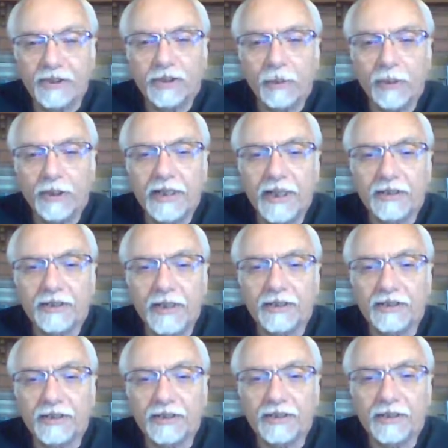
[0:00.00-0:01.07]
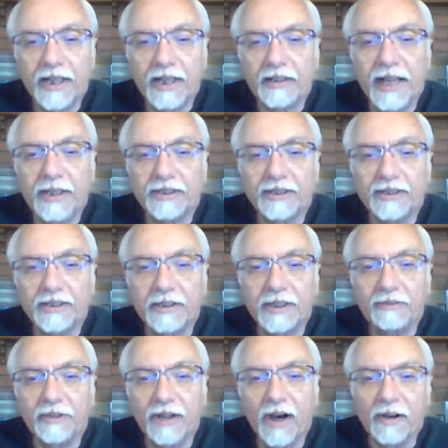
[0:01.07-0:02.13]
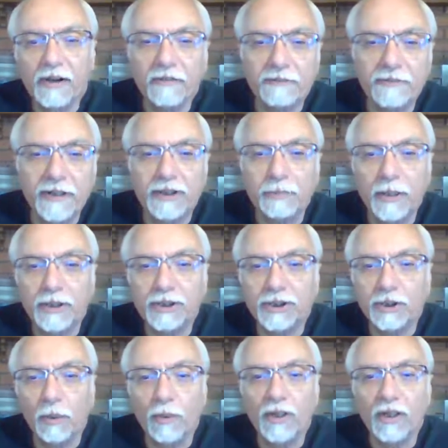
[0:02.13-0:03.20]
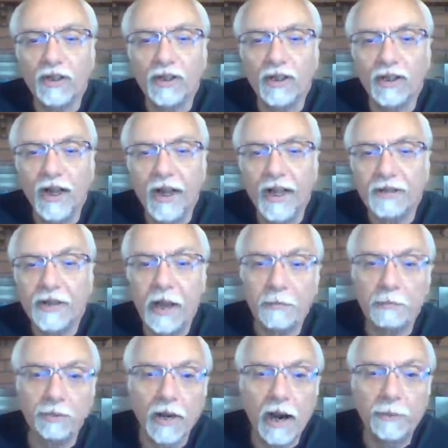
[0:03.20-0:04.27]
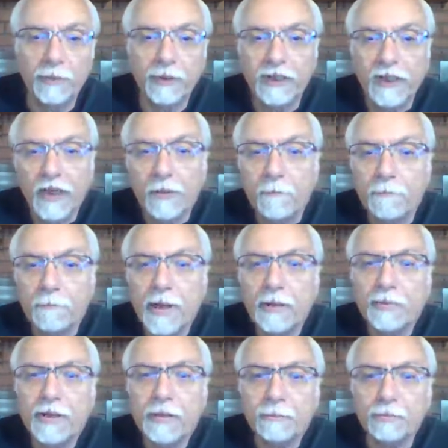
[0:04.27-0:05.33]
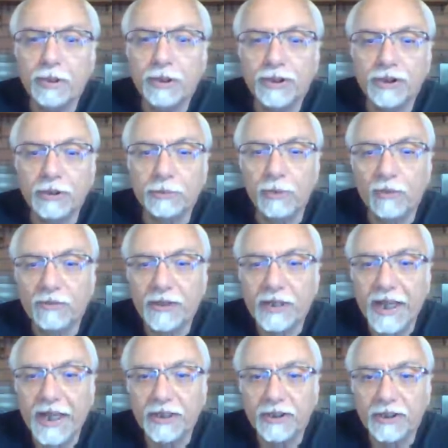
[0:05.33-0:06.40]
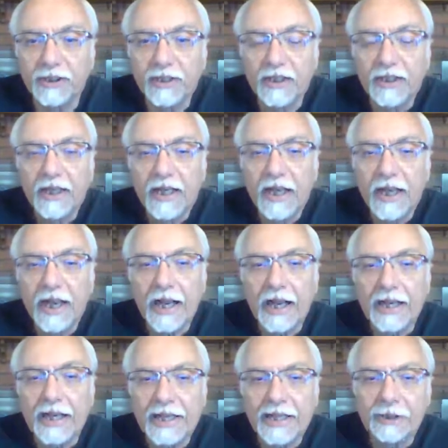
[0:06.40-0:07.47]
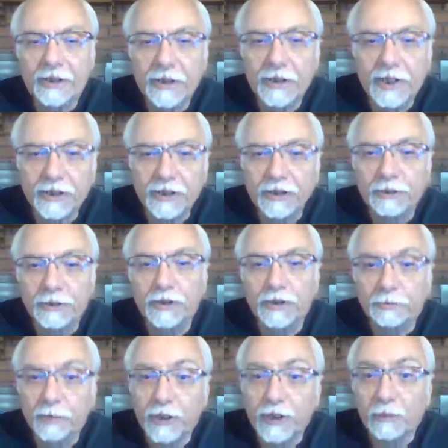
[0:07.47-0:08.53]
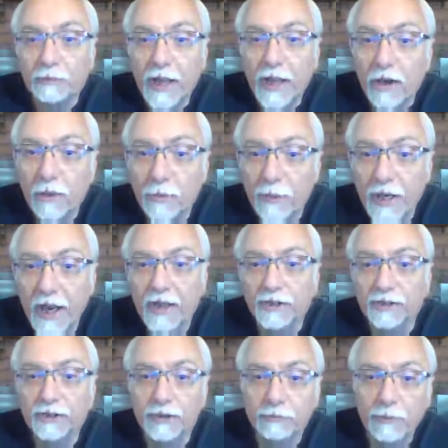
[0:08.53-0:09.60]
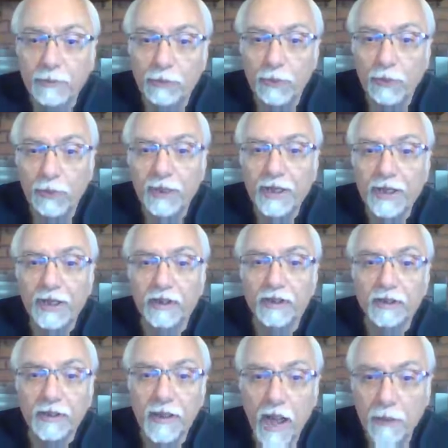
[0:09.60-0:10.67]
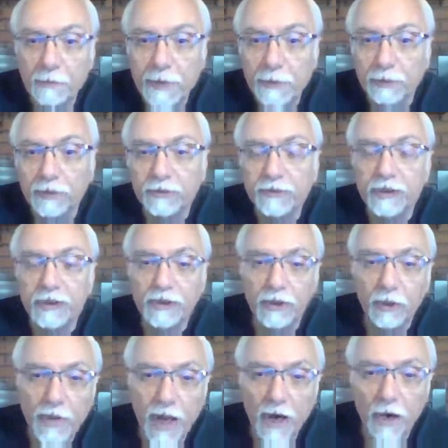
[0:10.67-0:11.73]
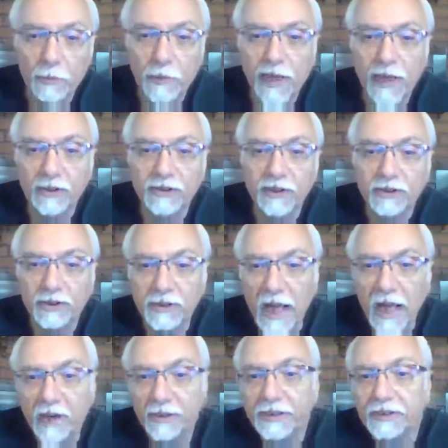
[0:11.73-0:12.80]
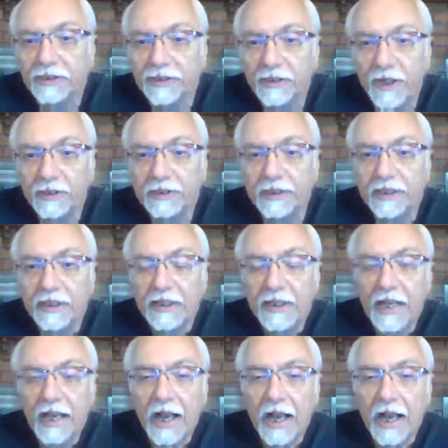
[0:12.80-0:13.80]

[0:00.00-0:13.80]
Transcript: And so what that does is that just, if they're on the fence about showing their client that property, maybe it pushes them over the edge. Anything we can do to build up that open house. Remember, we want to get a lot of people to go to that open house on Saturday and Sunday.